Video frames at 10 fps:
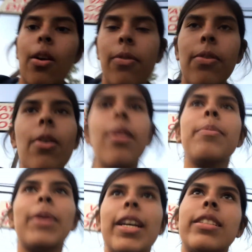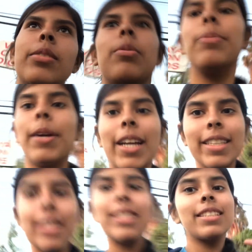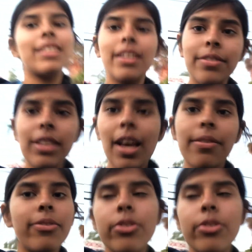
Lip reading: for basketball practice. Love that for